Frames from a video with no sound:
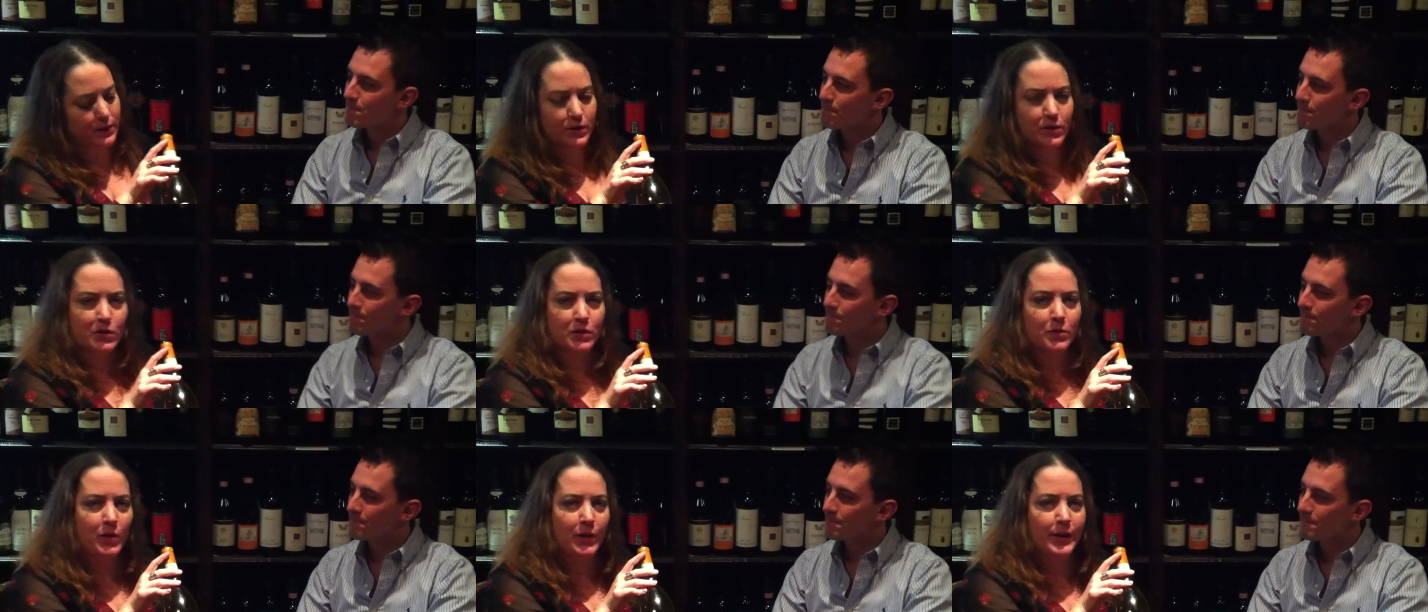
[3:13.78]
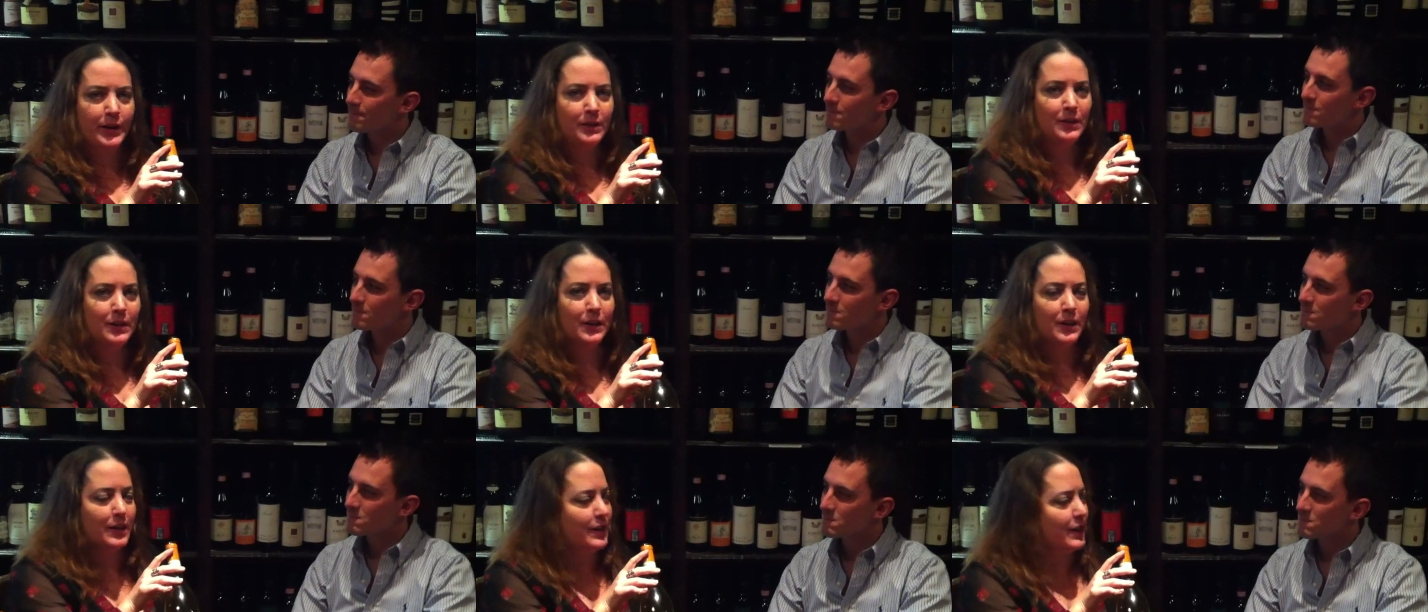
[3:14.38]
Speaker 1: a dessert wine,
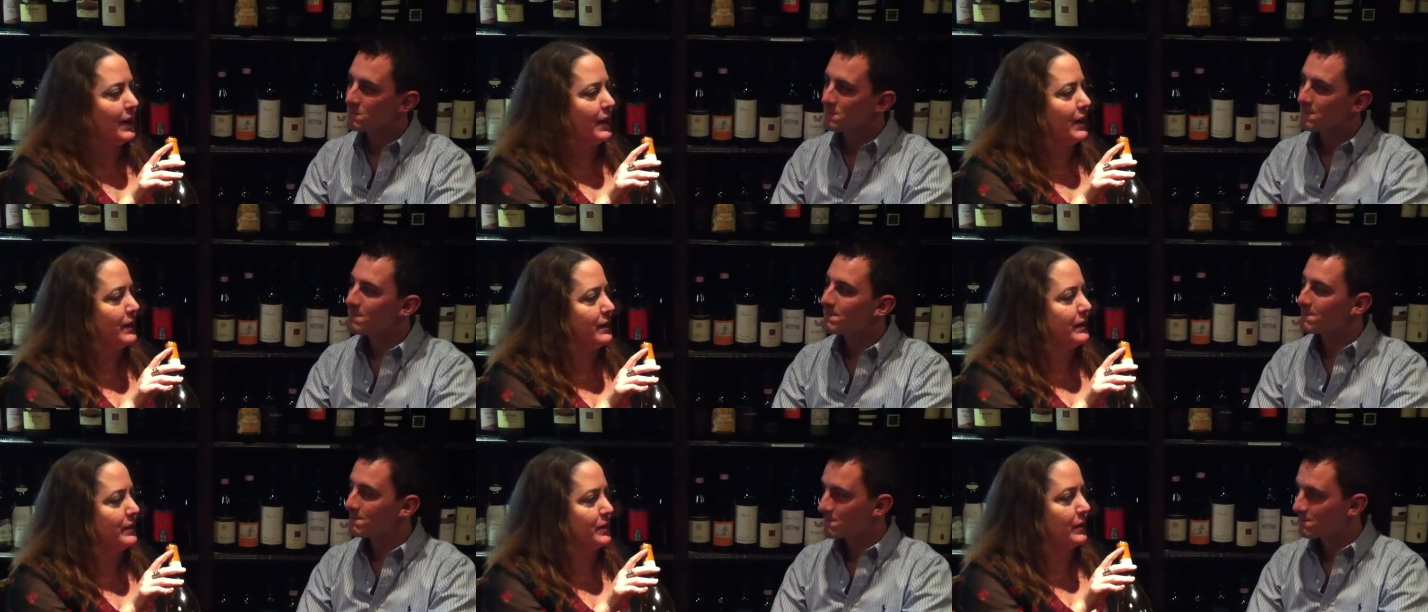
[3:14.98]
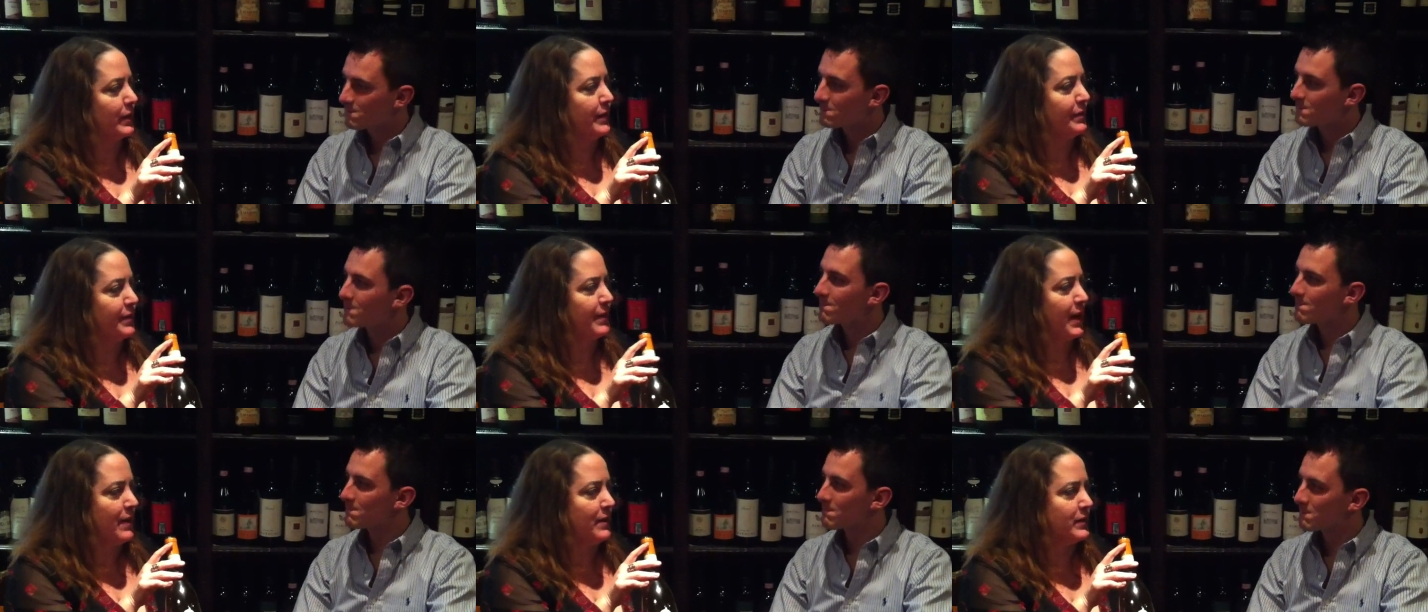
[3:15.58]
and it's great for
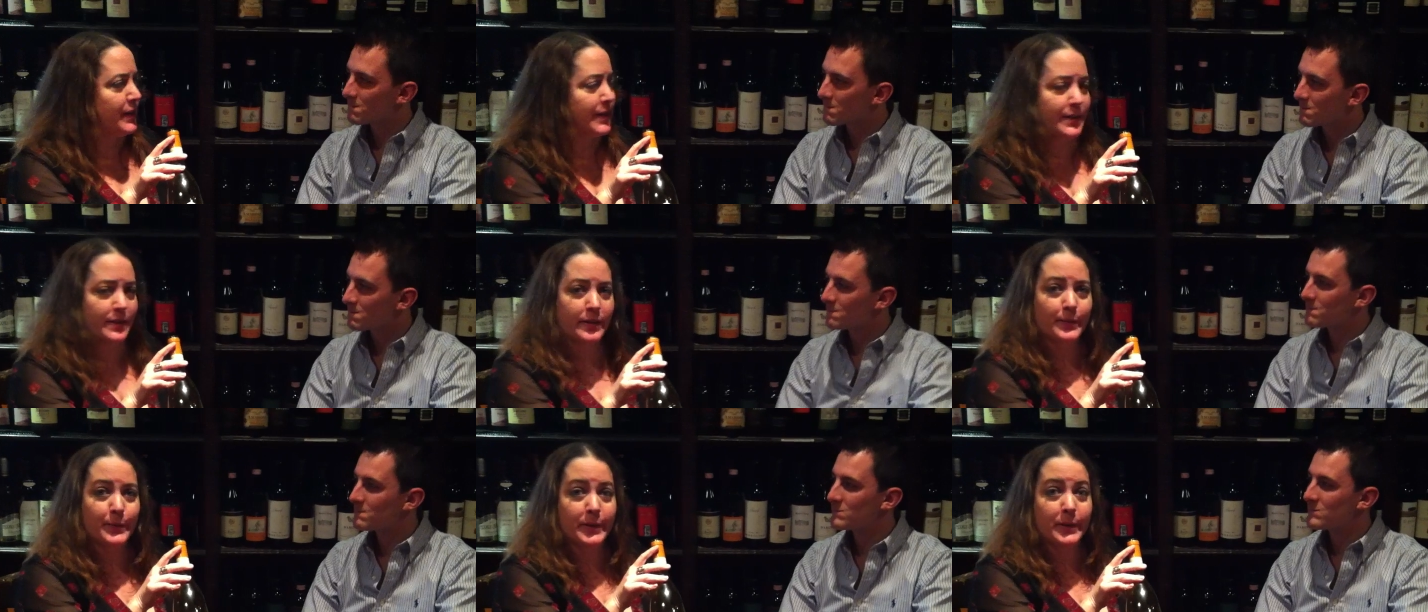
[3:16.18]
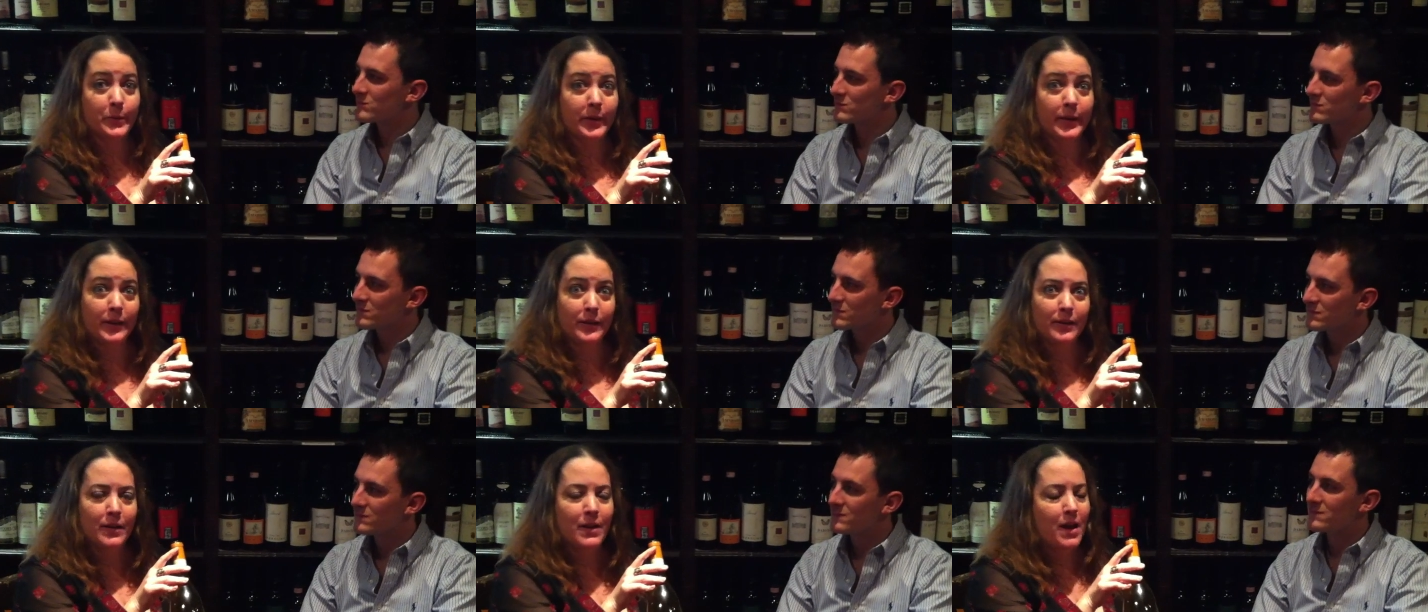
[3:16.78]
Valentine's Day, wink wink.